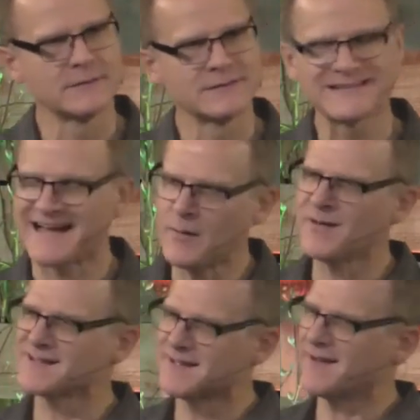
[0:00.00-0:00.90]
It's like, I want
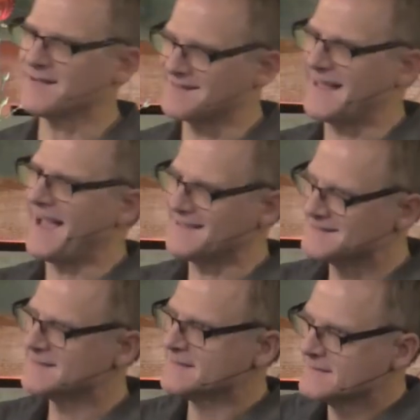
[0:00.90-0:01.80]
a God like that.
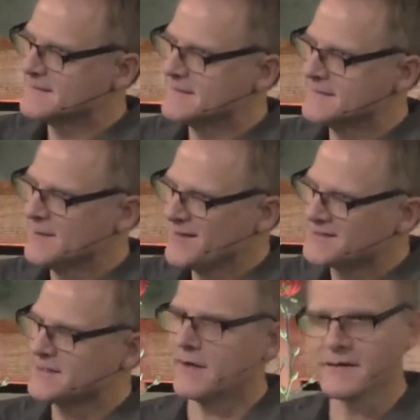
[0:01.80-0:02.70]
I want a
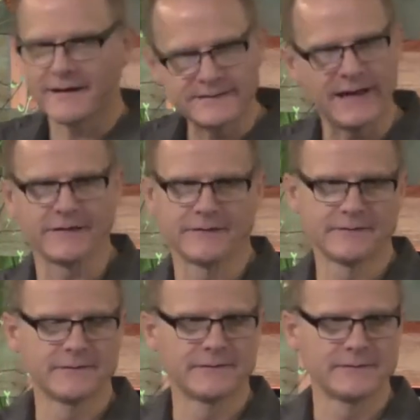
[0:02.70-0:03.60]
God like that.
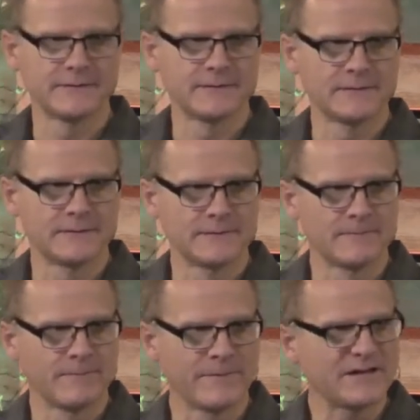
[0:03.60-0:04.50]

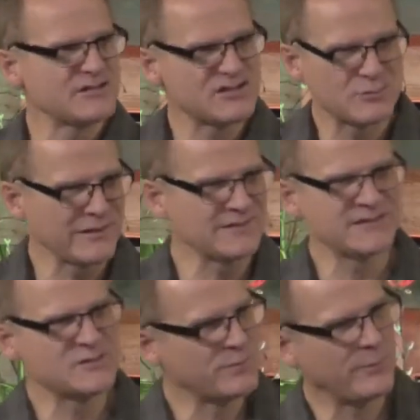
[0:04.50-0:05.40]
That just
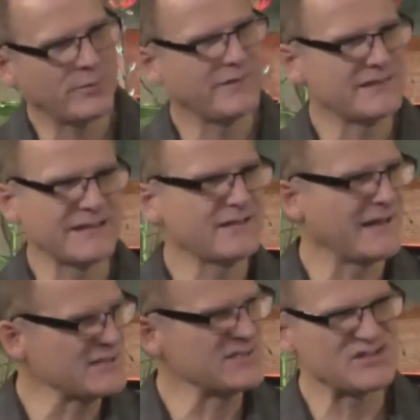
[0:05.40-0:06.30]
strengthens people that they could
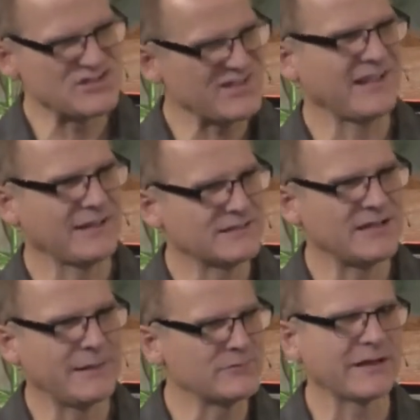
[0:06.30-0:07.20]
actually sing in
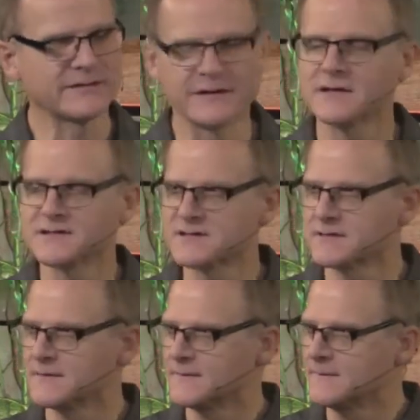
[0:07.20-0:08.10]
times like this.
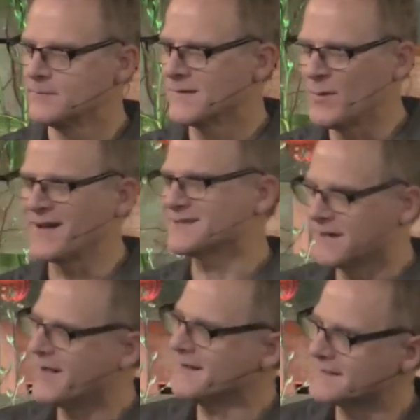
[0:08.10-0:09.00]
I want a
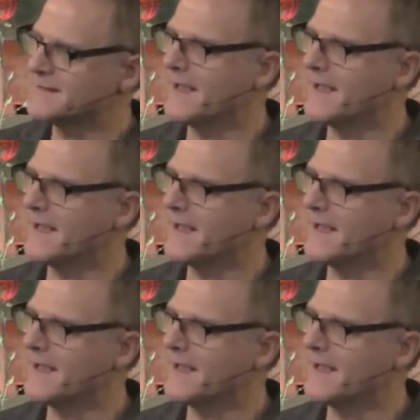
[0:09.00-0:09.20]
God like that.